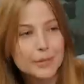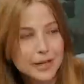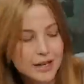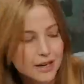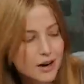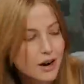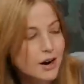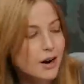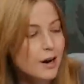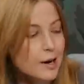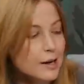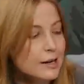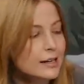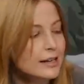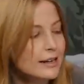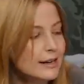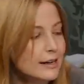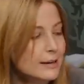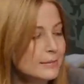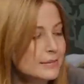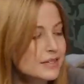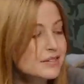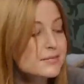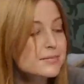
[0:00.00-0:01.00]
We are.
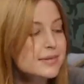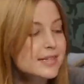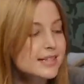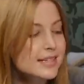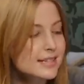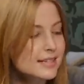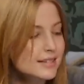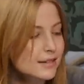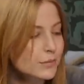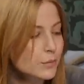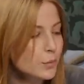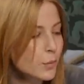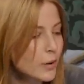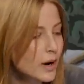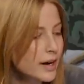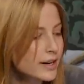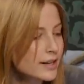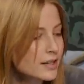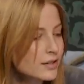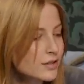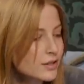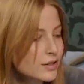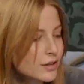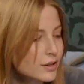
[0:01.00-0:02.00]
Um, this was season
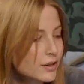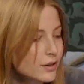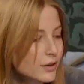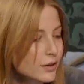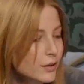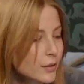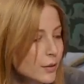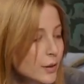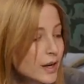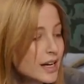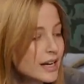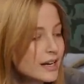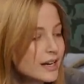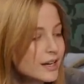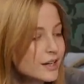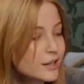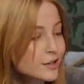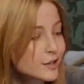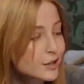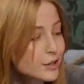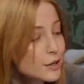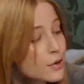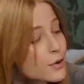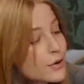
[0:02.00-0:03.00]
one and two.
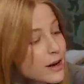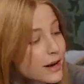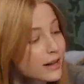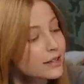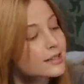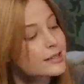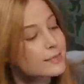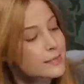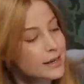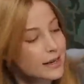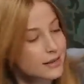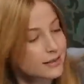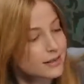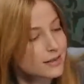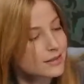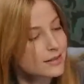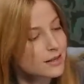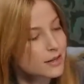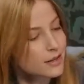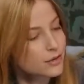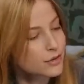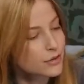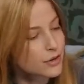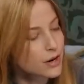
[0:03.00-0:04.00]
You guys made this
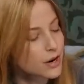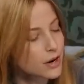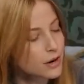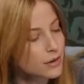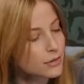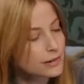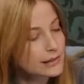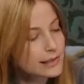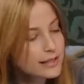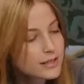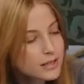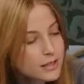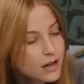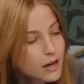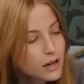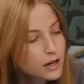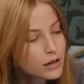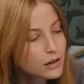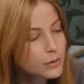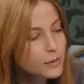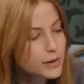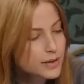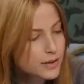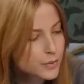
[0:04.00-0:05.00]
intro. The
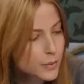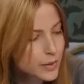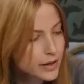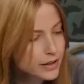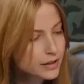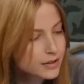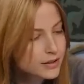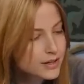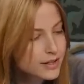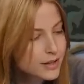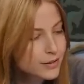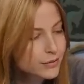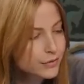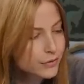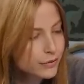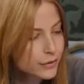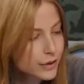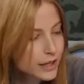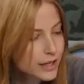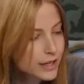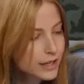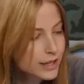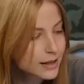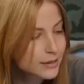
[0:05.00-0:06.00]
song was royalty
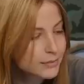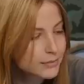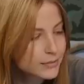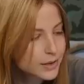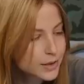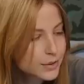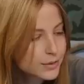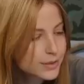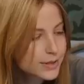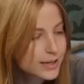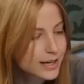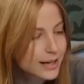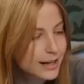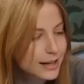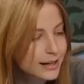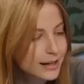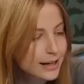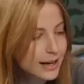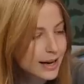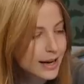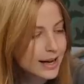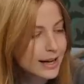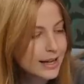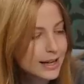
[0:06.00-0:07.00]
free
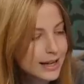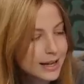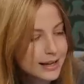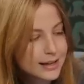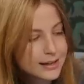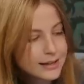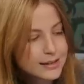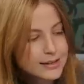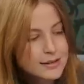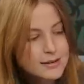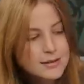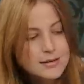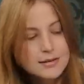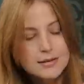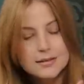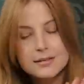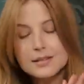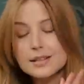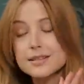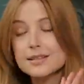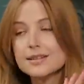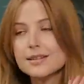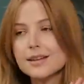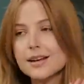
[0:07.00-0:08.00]
music, and
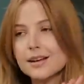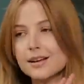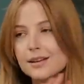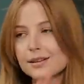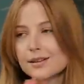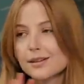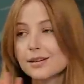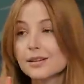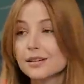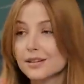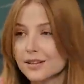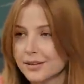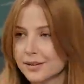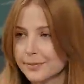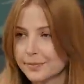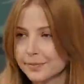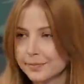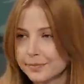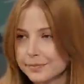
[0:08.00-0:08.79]
let's a take one. a look.